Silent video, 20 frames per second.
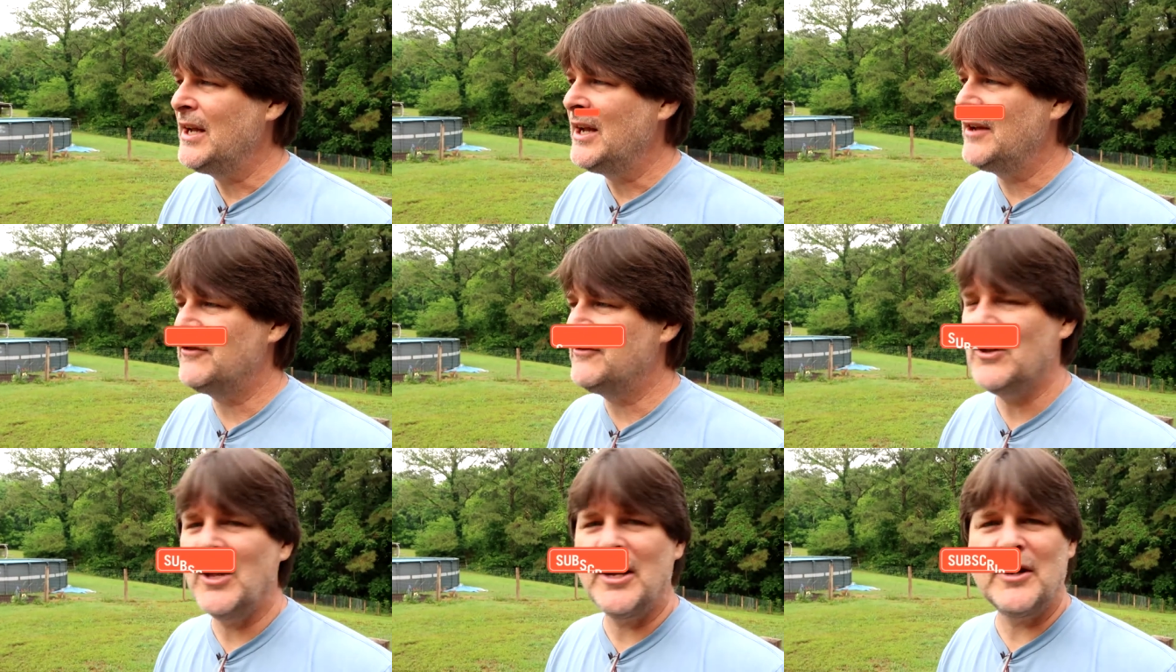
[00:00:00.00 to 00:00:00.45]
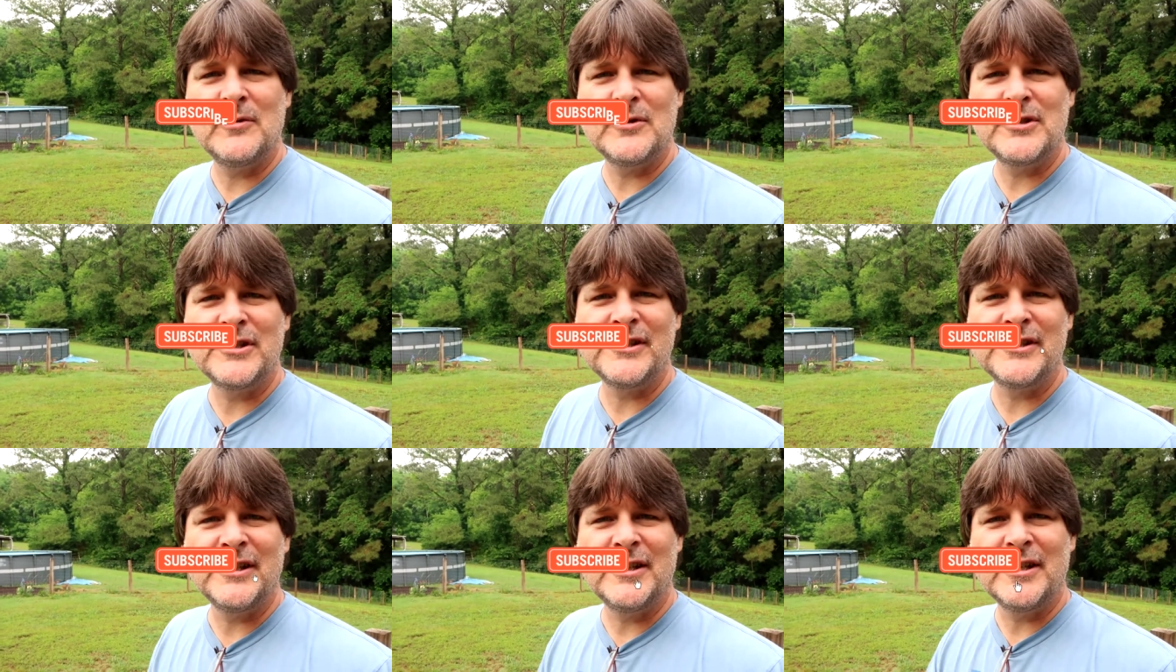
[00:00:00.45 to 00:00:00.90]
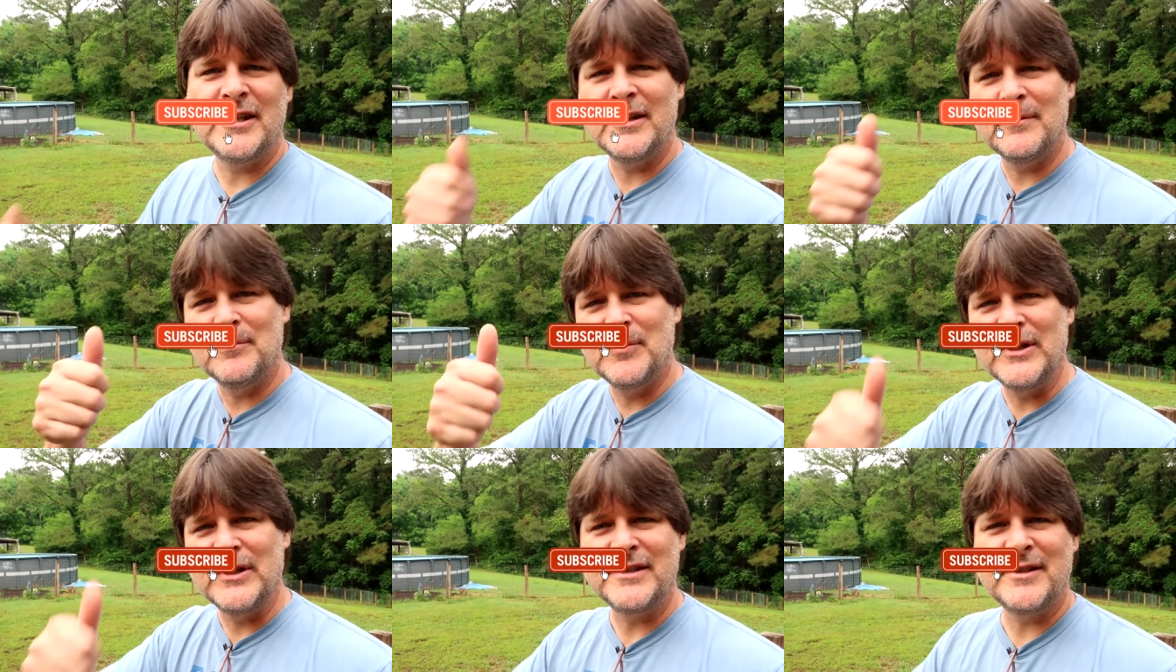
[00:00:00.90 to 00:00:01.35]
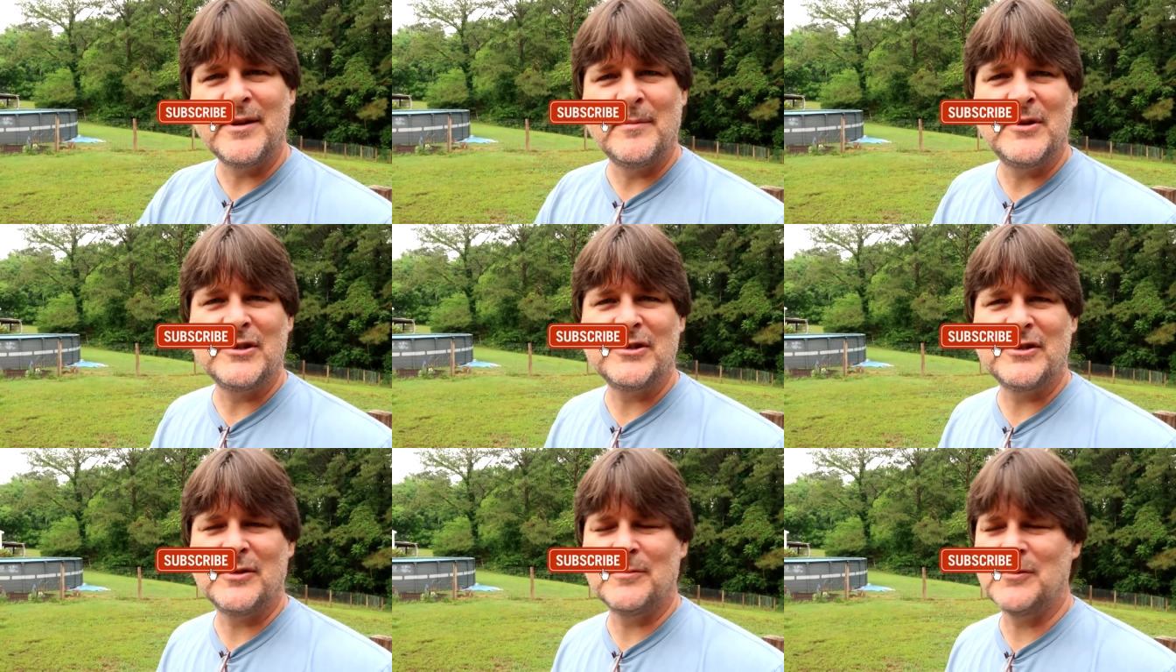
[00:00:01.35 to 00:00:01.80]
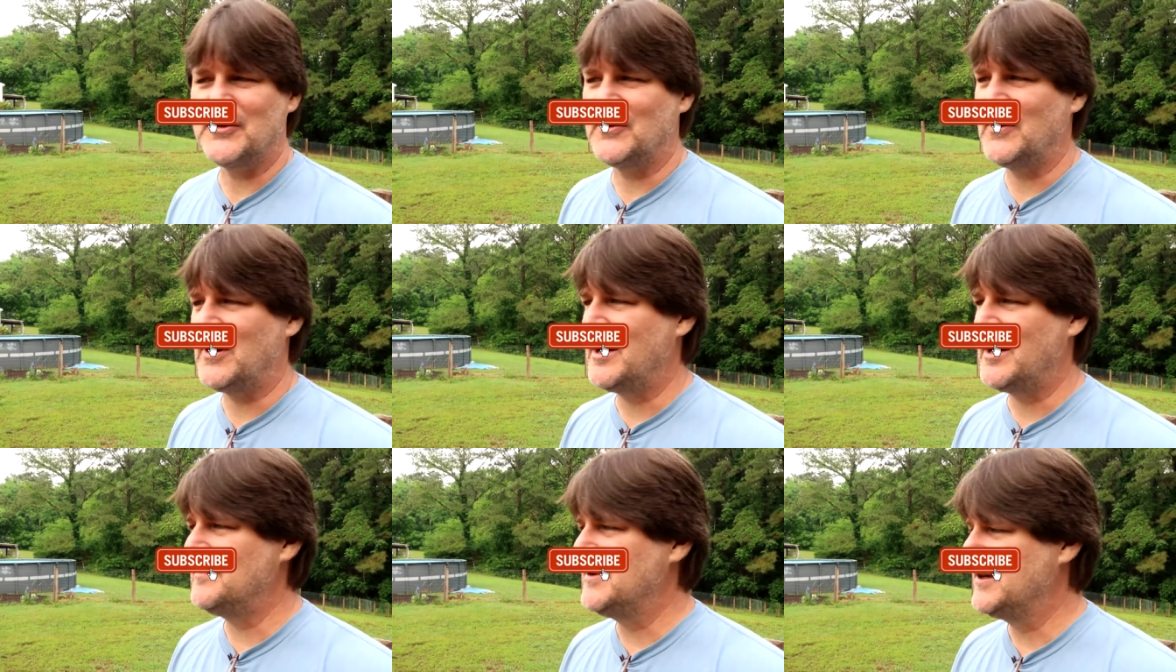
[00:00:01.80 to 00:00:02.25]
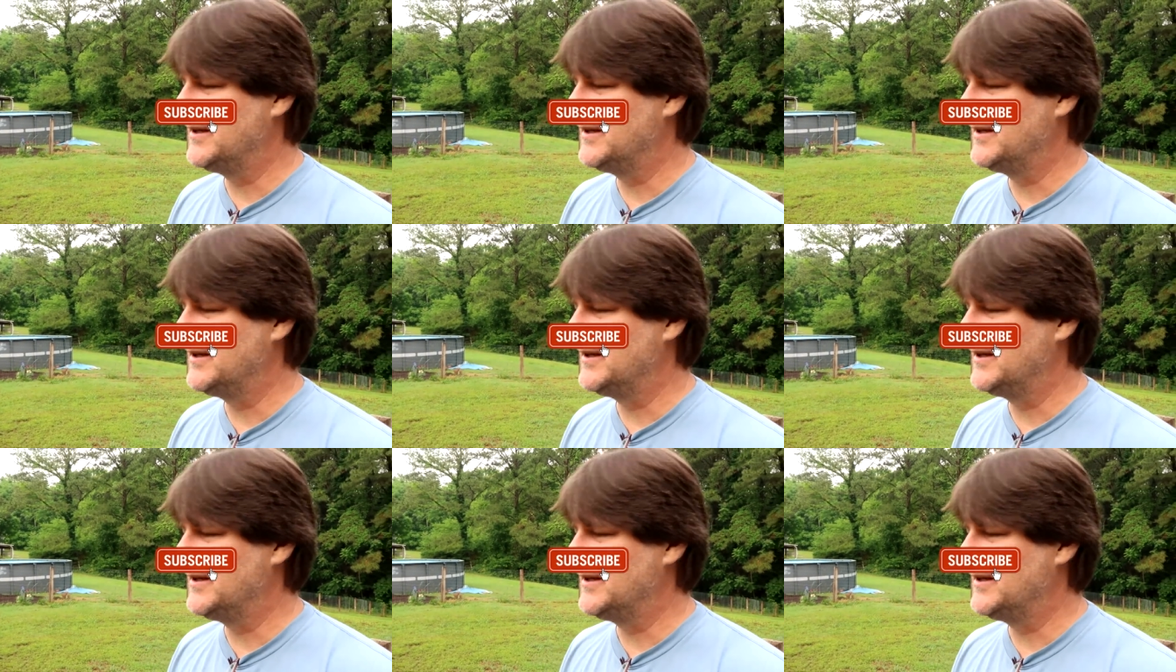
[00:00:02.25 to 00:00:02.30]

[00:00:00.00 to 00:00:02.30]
If you like what you see, please give me a subscribe.